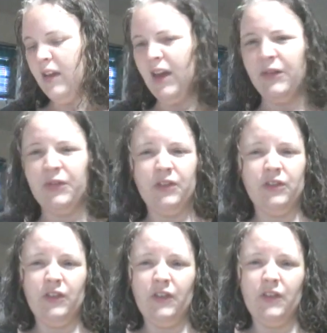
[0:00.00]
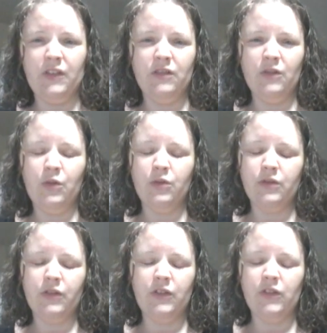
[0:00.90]
half stitches and
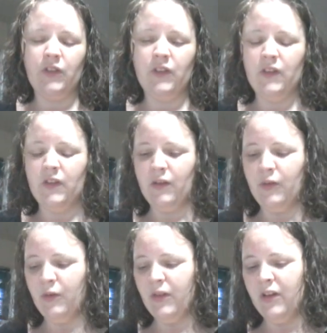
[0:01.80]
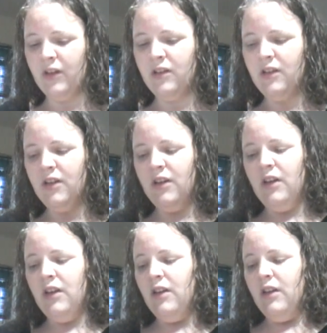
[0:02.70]
quarter stitches and stuff. So I thought,
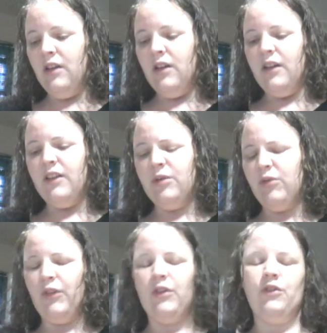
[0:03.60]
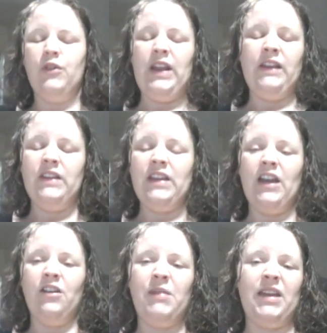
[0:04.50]
I think I'm just going to do an 18
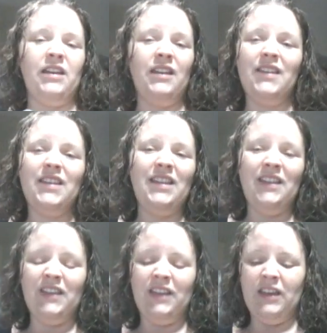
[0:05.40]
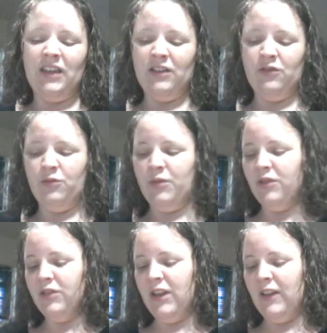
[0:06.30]
count, make it nice and easy, and it will
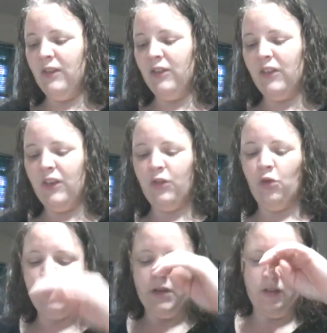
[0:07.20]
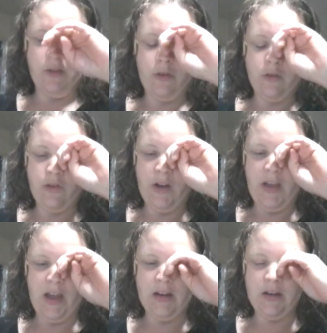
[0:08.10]
look nice. So I just got the oatmeal, so I'm going to try
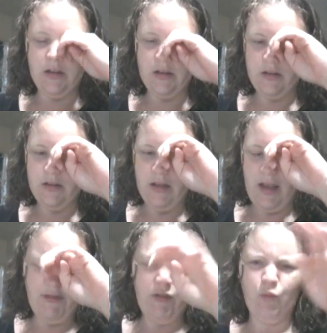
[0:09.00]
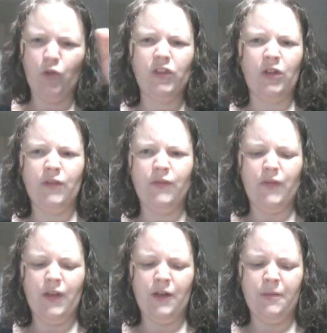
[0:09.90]
that. I haven't even worked out if
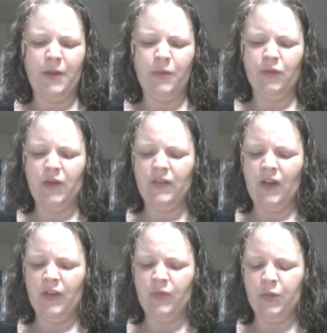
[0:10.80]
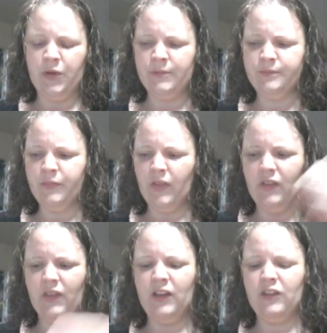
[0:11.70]
that was the right size for it, because it